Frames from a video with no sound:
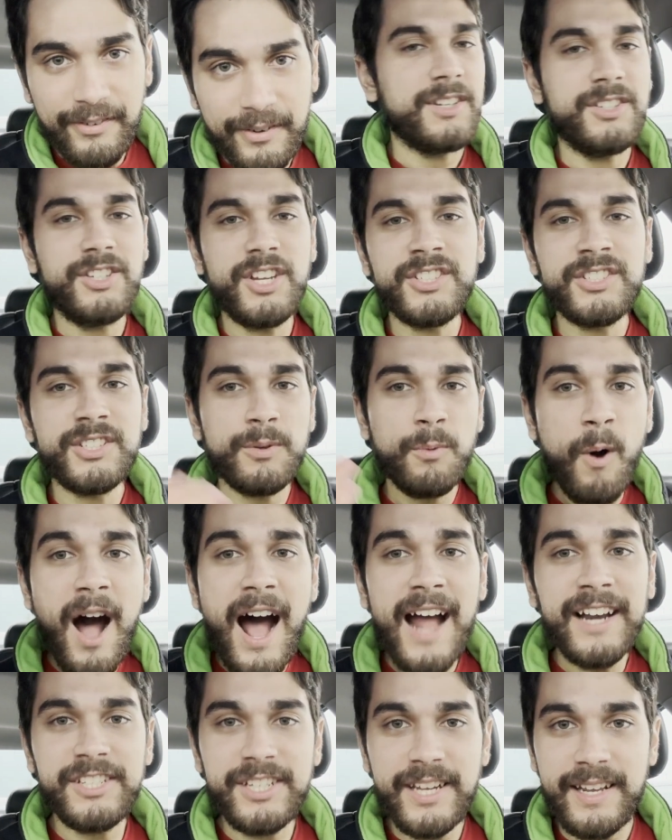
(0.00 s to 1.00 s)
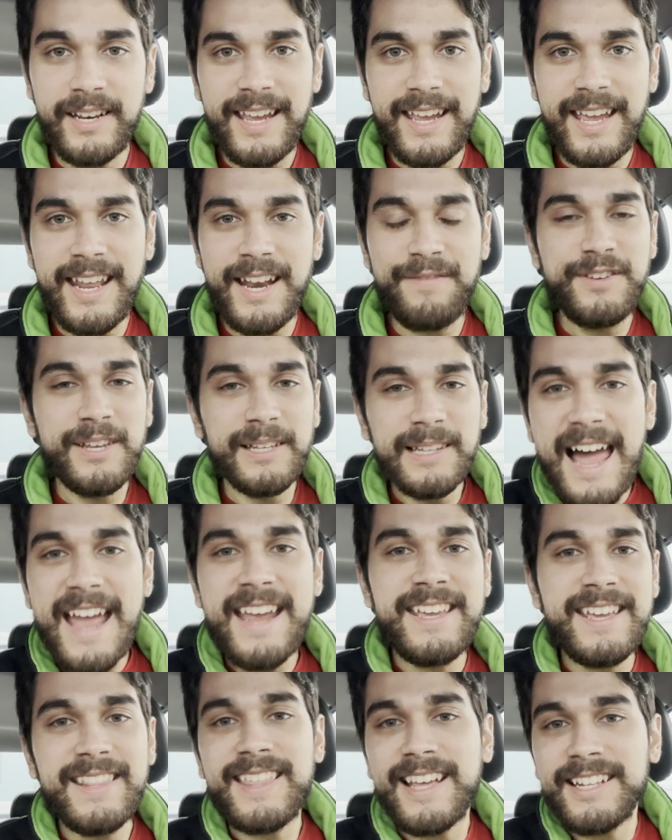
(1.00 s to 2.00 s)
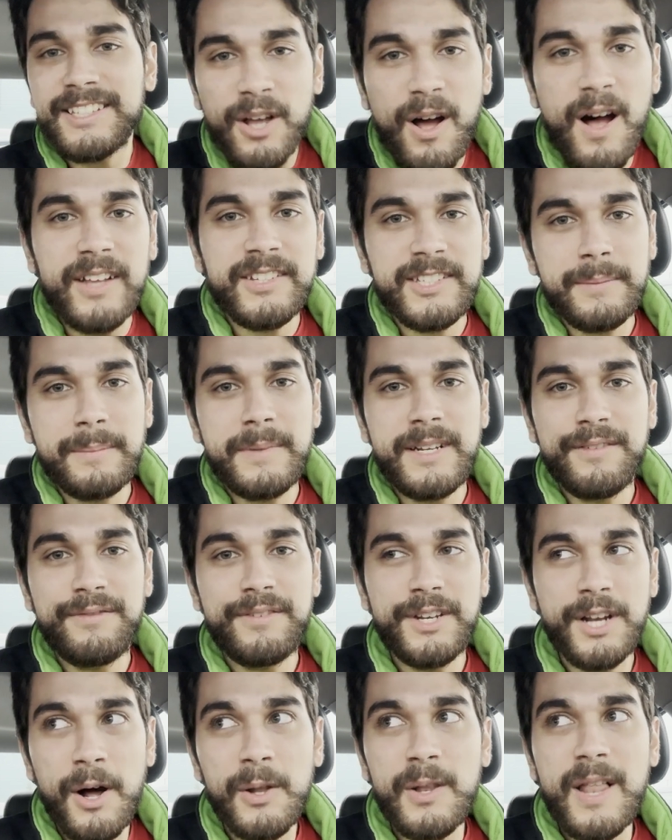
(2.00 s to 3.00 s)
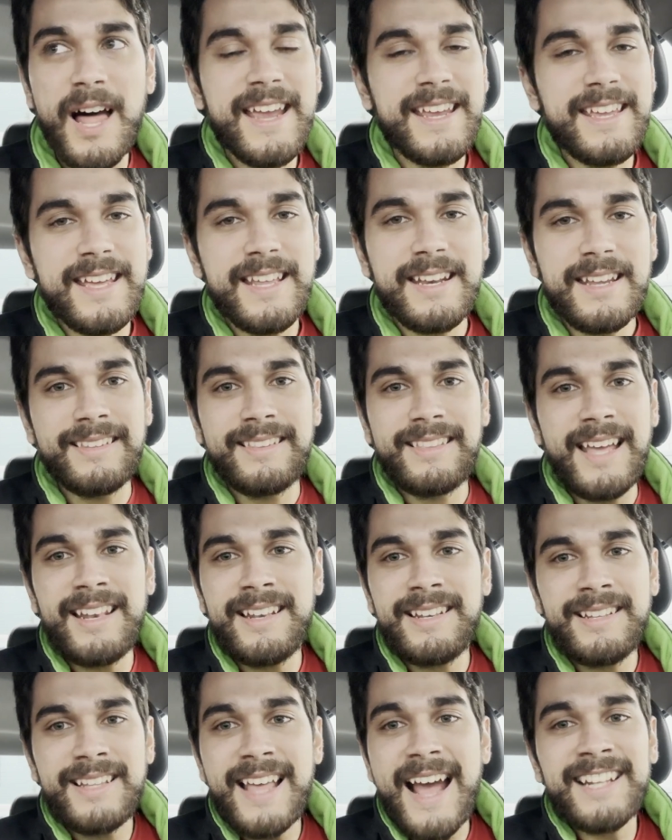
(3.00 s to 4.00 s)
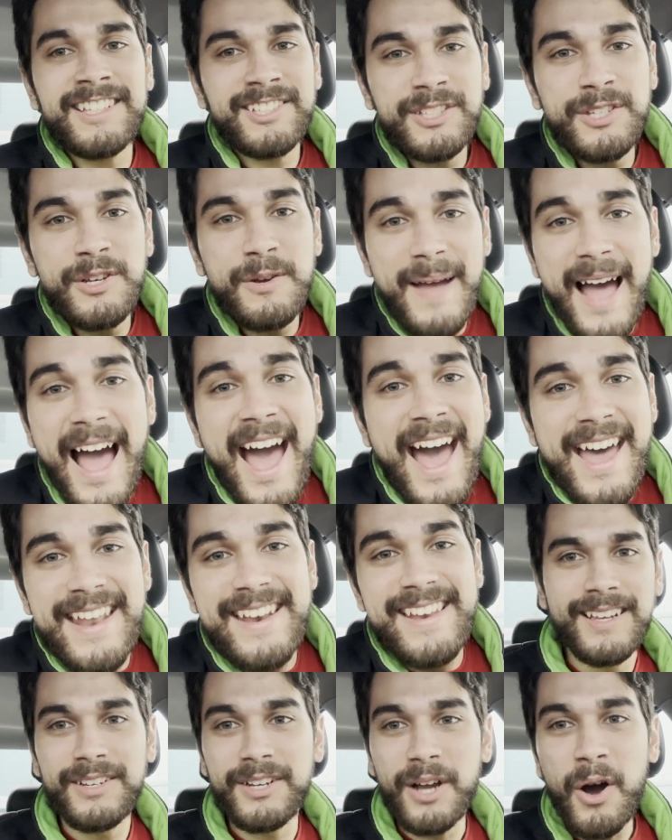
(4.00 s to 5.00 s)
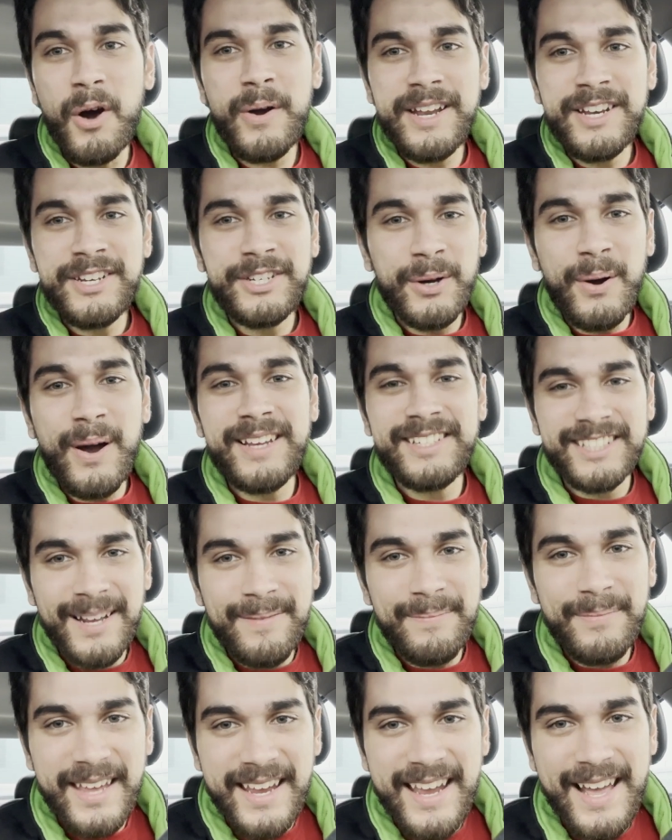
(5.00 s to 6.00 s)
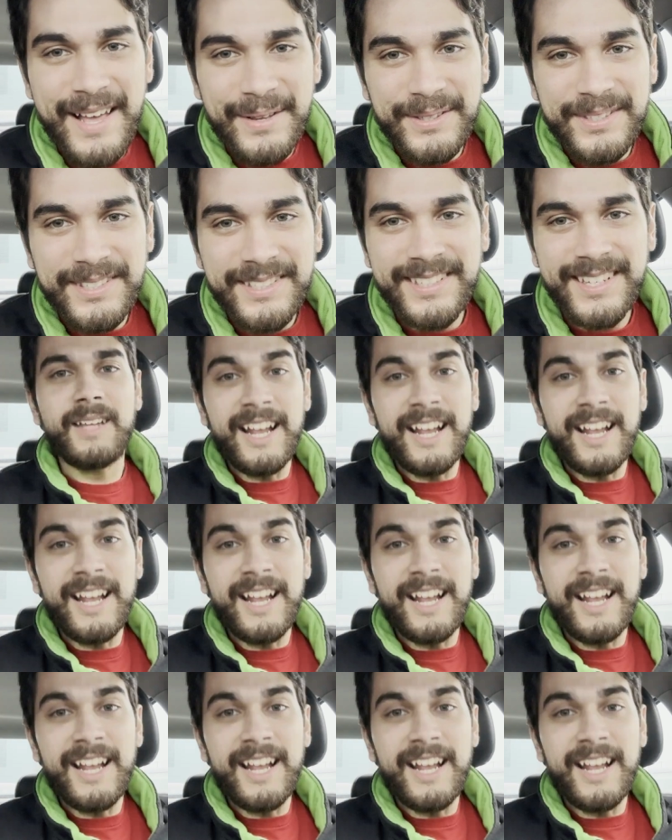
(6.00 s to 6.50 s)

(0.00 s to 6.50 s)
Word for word: Just watch it. And if you like it, that's awesome. And if you don't like it, then that's too bad. Go enjoy something else.